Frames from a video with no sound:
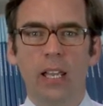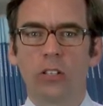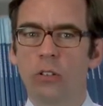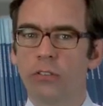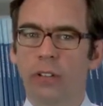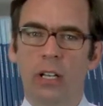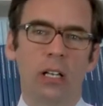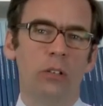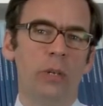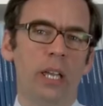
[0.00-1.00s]
So
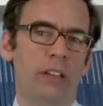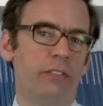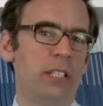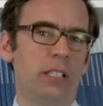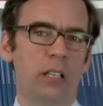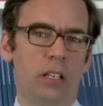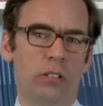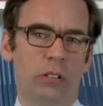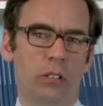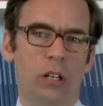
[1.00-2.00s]
far, we have
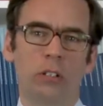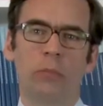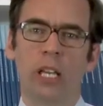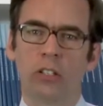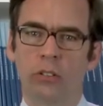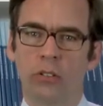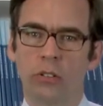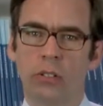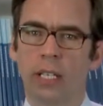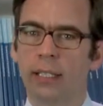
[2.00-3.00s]
discussed
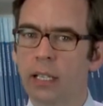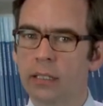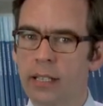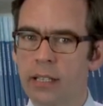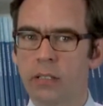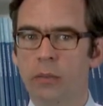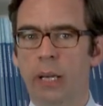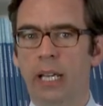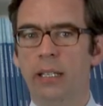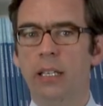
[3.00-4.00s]
countermeasures that are taken
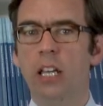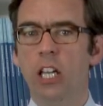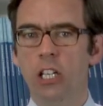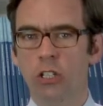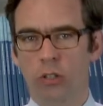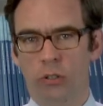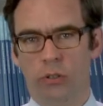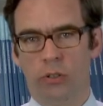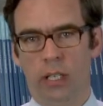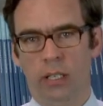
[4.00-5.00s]
by the injured
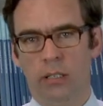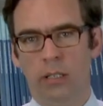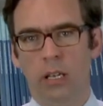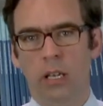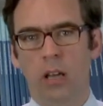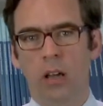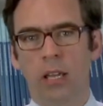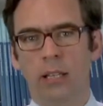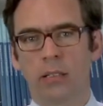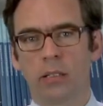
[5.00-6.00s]
state
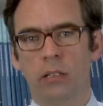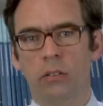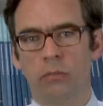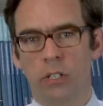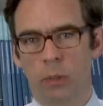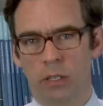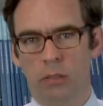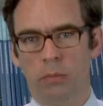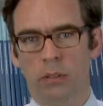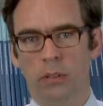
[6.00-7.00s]
against the
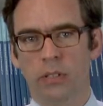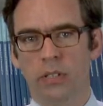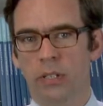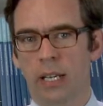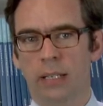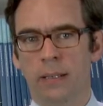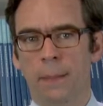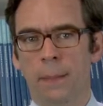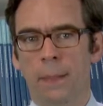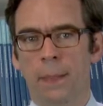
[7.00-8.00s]
responsible state.
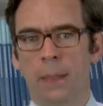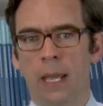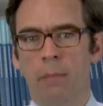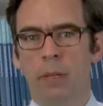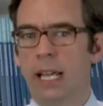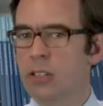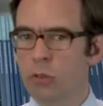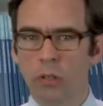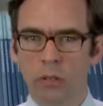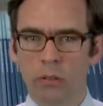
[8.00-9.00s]
But as
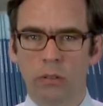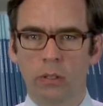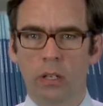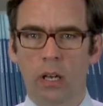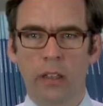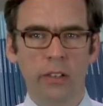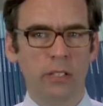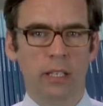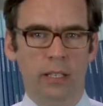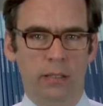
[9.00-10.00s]
you know, other
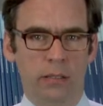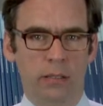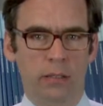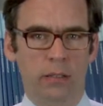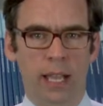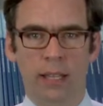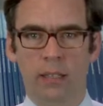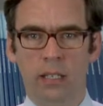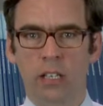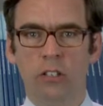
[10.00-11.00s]
states than
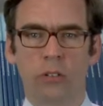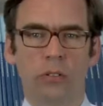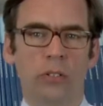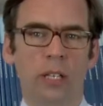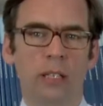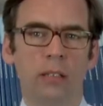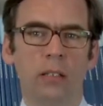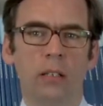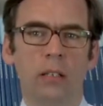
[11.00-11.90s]
the injured state